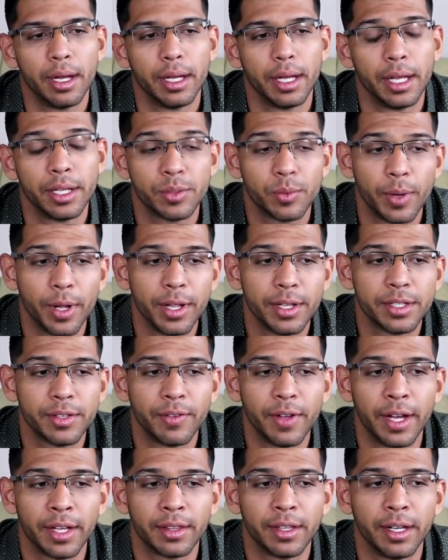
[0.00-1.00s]
as well as the
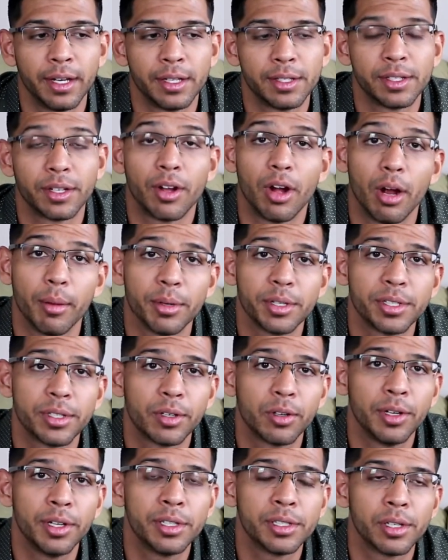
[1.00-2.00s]
fact that it's a commerce
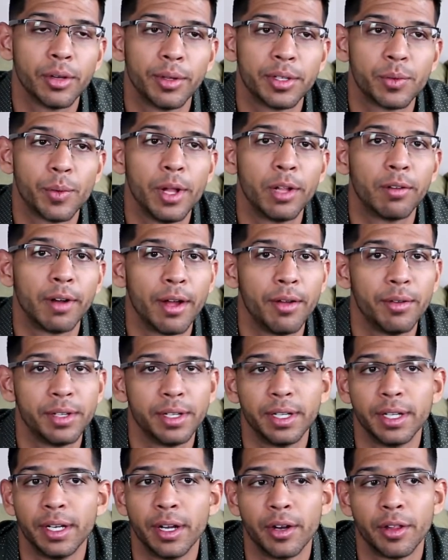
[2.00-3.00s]
degree, so it's
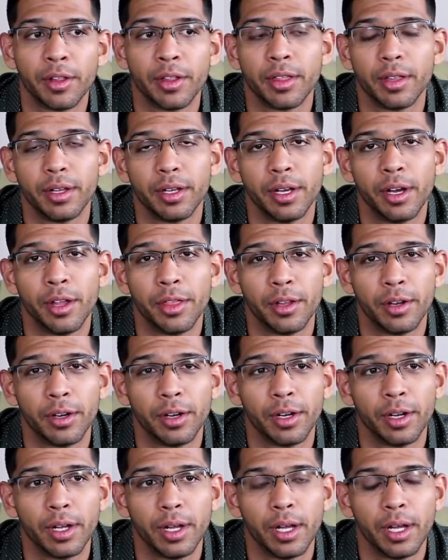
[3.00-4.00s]
well-rounded in other